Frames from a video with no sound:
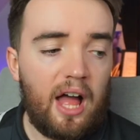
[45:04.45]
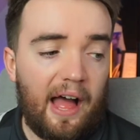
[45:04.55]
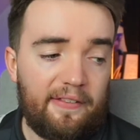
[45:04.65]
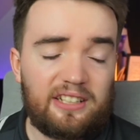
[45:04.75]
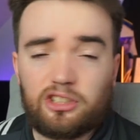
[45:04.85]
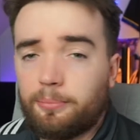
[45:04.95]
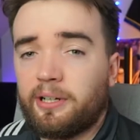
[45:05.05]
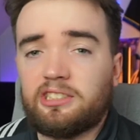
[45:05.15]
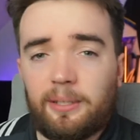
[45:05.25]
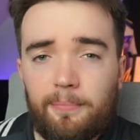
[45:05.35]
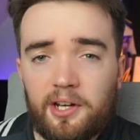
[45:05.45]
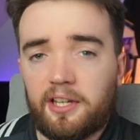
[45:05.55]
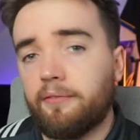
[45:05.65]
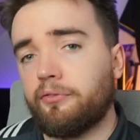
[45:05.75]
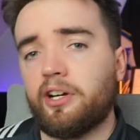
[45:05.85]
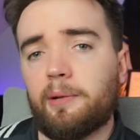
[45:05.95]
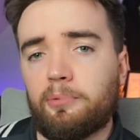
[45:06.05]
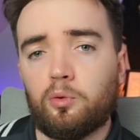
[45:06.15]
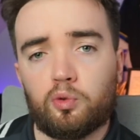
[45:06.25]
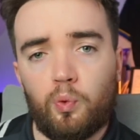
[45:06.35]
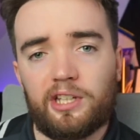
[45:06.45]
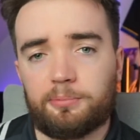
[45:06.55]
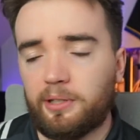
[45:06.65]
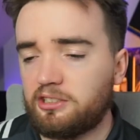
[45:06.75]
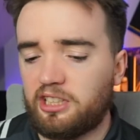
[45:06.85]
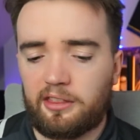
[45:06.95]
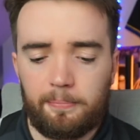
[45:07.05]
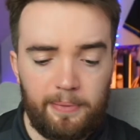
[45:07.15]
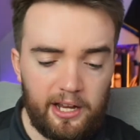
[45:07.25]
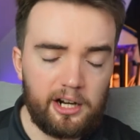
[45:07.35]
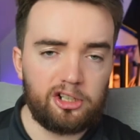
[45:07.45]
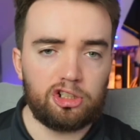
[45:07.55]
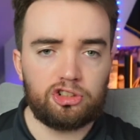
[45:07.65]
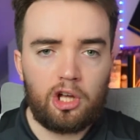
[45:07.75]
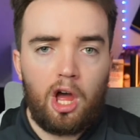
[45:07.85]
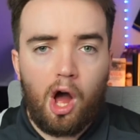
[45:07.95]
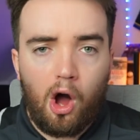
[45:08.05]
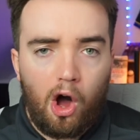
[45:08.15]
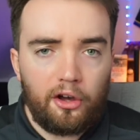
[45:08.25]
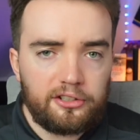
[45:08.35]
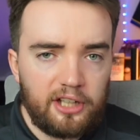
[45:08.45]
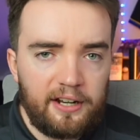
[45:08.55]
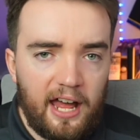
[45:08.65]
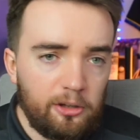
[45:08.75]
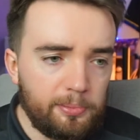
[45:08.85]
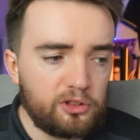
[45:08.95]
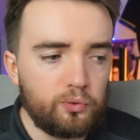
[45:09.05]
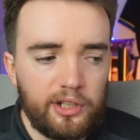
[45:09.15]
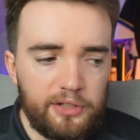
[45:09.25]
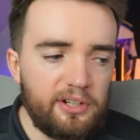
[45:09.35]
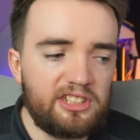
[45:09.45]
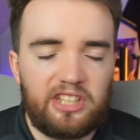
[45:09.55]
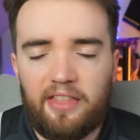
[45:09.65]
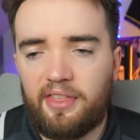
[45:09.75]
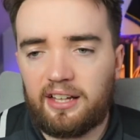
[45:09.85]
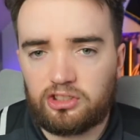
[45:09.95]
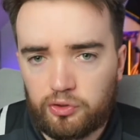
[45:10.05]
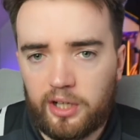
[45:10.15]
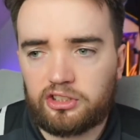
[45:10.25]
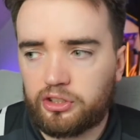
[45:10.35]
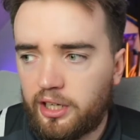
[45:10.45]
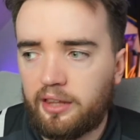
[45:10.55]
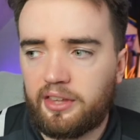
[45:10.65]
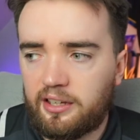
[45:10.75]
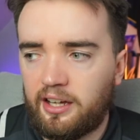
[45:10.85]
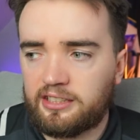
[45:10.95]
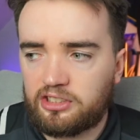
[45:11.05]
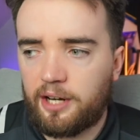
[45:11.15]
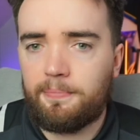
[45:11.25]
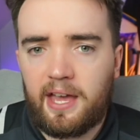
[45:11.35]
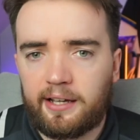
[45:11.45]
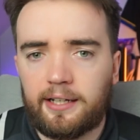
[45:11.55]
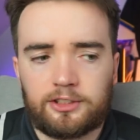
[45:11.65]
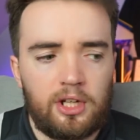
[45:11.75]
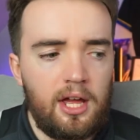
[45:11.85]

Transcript: and that's going to bring some money in, free up those wage bills, get the big earners out and help us really reset that structure, and I think that's going to make us